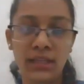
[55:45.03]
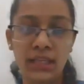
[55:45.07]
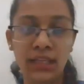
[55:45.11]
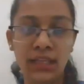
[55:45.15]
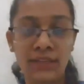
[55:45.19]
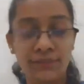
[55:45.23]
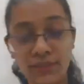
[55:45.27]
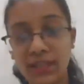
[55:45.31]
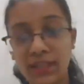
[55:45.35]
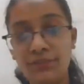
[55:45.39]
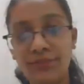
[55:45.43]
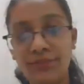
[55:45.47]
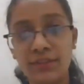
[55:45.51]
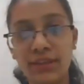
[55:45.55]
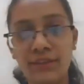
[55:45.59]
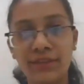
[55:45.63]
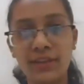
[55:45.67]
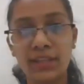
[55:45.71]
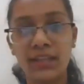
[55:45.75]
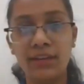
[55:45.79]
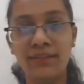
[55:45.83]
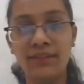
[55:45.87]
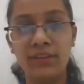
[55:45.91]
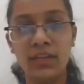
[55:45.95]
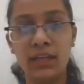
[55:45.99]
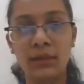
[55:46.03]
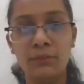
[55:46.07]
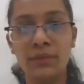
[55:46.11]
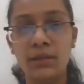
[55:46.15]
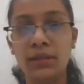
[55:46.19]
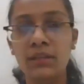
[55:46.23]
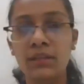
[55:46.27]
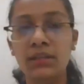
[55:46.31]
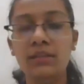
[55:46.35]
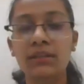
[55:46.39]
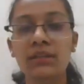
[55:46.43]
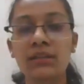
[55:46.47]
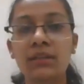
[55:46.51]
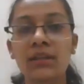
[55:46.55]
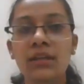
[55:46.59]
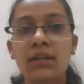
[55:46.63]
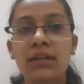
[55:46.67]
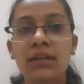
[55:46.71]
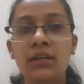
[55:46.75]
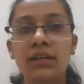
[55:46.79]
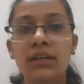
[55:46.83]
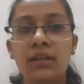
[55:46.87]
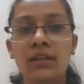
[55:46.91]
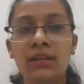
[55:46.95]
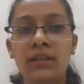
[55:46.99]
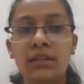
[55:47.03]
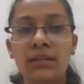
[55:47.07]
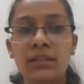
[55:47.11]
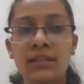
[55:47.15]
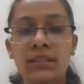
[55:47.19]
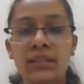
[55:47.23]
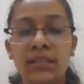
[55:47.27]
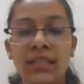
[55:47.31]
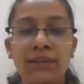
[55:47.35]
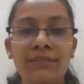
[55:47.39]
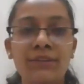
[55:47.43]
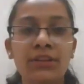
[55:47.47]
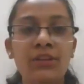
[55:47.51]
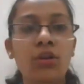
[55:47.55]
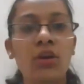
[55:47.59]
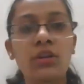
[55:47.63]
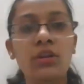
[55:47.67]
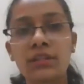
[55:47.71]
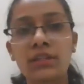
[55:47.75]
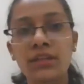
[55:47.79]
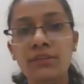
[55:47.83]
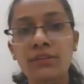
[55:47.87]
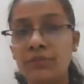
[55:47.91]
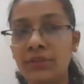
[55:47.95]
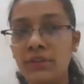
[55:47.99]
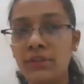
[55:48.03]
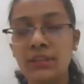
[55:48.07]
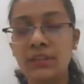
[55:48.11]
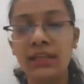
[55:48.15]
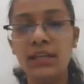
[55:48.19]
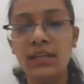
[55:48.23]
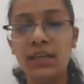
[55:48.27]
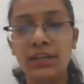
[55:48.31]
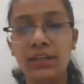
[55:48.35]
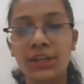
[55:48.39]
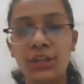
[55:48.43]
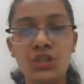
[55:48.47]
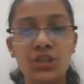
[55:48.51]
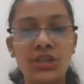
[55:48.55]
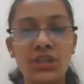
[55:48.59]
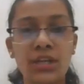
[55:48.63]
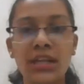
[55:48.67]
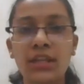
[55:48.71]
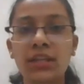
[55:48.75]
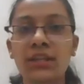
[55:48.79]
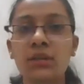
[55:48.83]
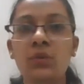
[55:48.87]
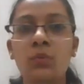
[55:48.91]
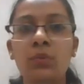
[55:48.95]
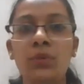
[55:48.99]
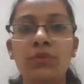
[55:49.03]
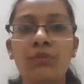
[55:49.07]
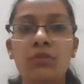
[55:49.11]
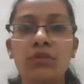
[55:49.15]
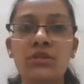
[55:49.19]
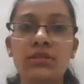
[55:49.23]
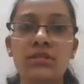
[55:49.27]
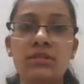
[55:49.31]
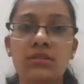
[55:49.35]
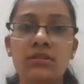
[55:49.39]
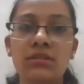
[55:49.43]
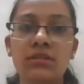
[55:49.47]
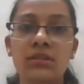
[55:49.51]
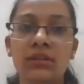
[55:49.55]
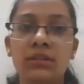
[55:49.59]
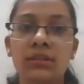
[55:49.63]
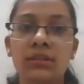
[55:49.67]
Even if they were available, they were not in a working condition and no one was